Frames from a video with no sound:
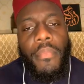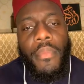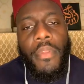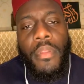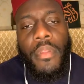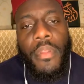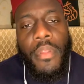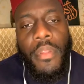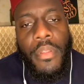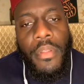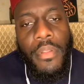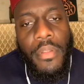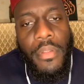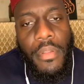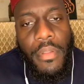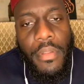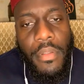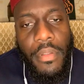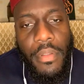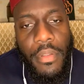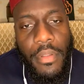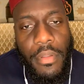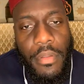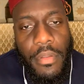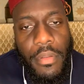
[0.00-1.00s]
okay. All
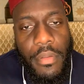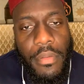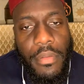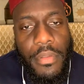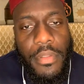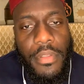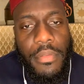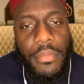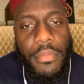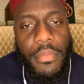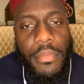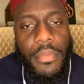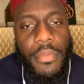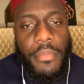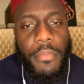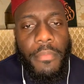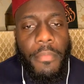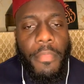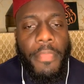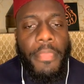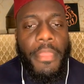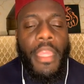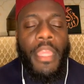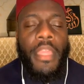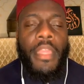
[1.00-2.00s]
right, Ubaydullah.
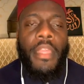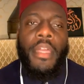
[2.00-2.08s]
Ustadh